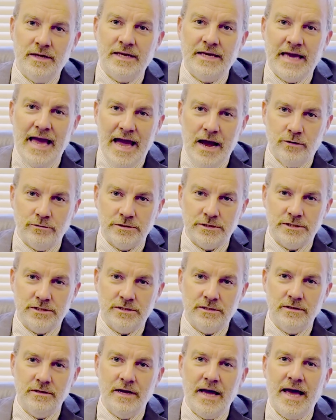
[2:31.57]

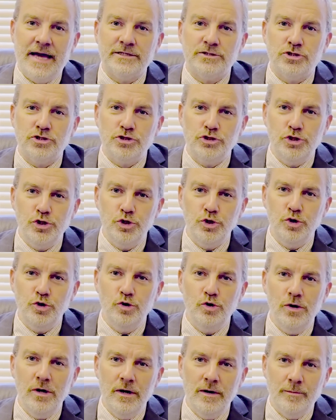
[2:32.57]
counts as
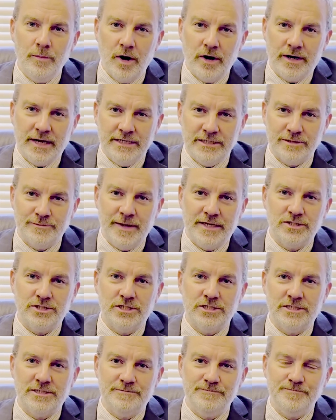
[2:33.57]
2 parking
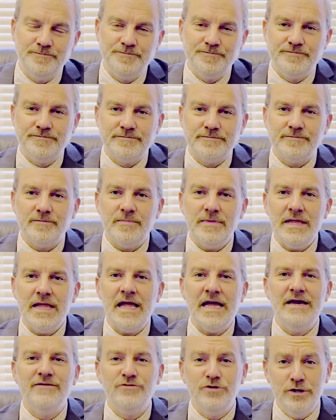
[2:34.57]
spaces.
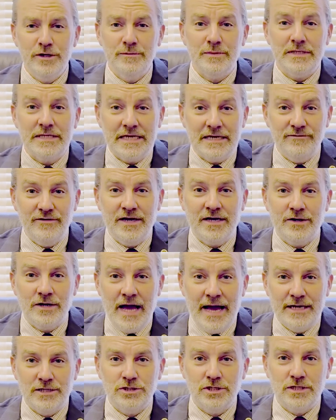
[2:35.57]
If you can believe, it
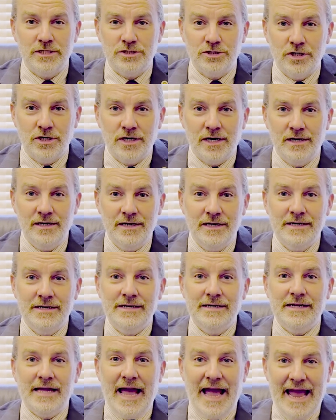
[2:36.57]
actually took
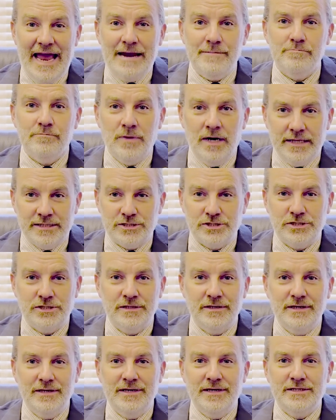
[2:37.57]
8 months
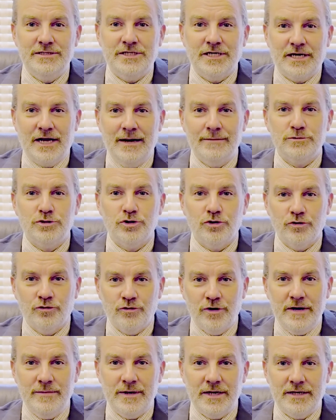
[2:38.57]
to come to
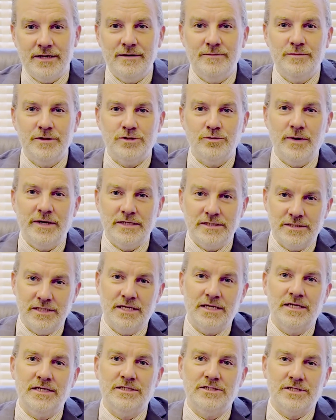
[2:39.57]
agreement between
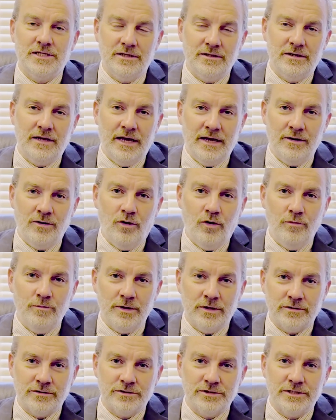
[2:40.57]
cities and home
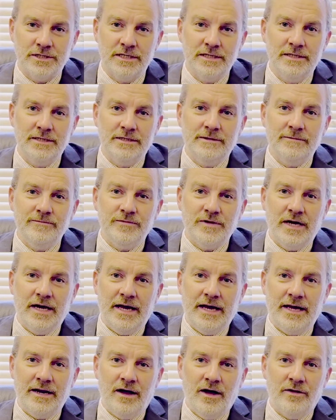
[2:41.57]
builders
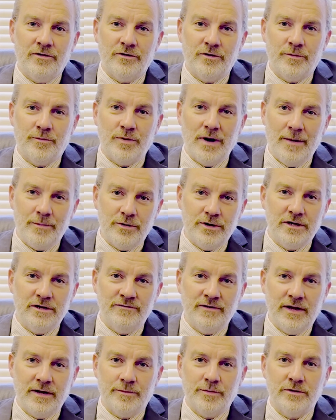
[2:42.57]
and other property
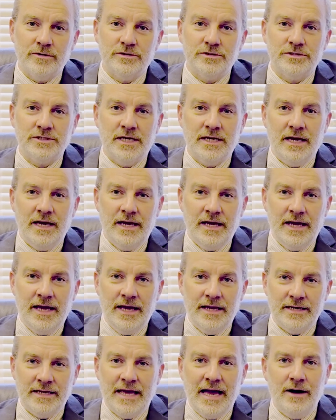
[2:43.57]
developers
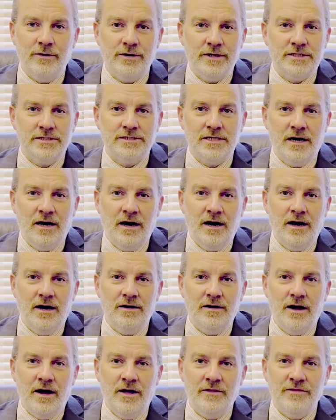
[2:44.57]
and counties
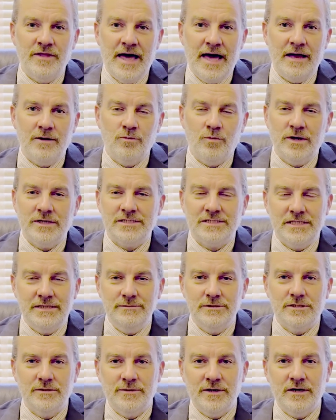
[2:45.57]
on that, what
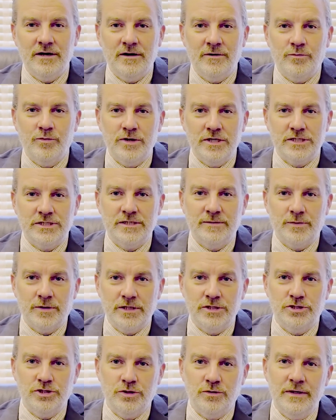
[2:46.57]
seems to be a pretty simple
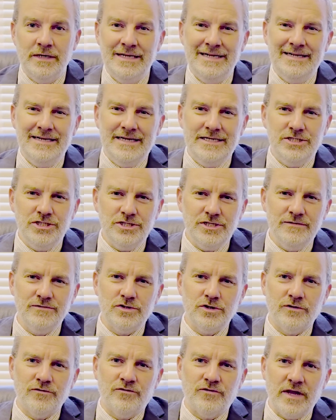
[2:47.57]
issue. It just
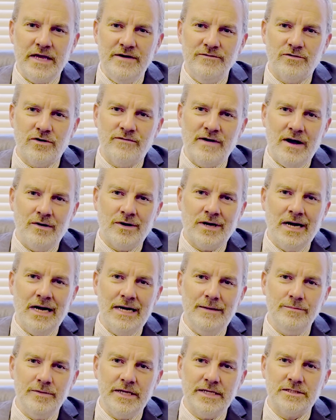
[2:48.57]
gives you a flavor of how
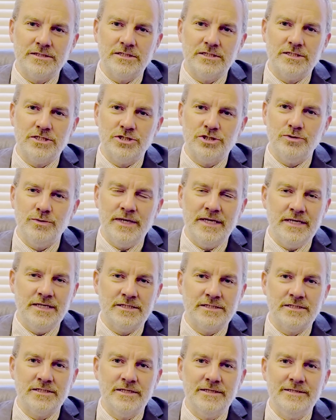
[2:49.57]
complex this issue
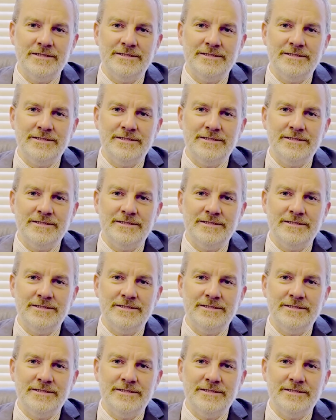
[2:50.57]
is.